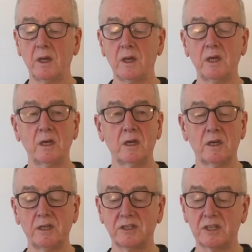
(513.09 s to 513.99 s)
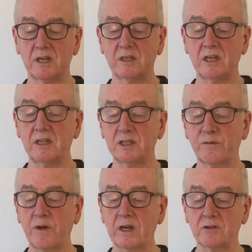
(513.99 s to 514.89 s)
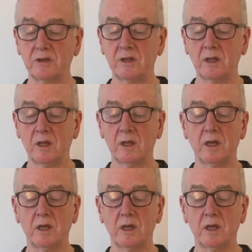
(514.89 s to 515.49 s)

"Here," he said, "in this factory